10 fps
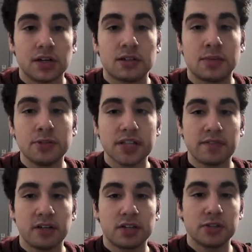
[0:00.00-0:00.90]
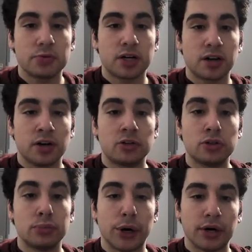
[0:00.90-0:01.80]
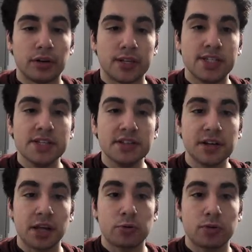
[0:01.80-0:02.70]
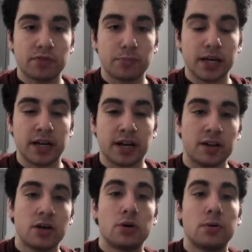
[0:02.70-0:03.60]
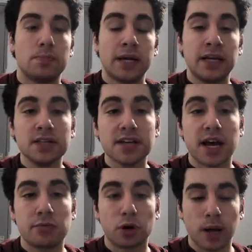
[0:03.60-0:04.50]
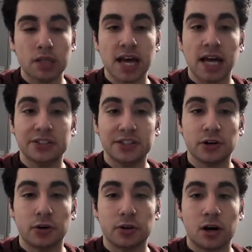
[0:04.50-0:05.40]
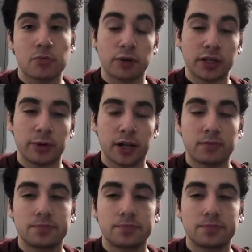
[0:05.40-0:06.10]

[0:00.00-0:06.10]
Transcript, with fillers: Number 701, goober. This is another word for peanut. Peanuts and robots actually go along really well.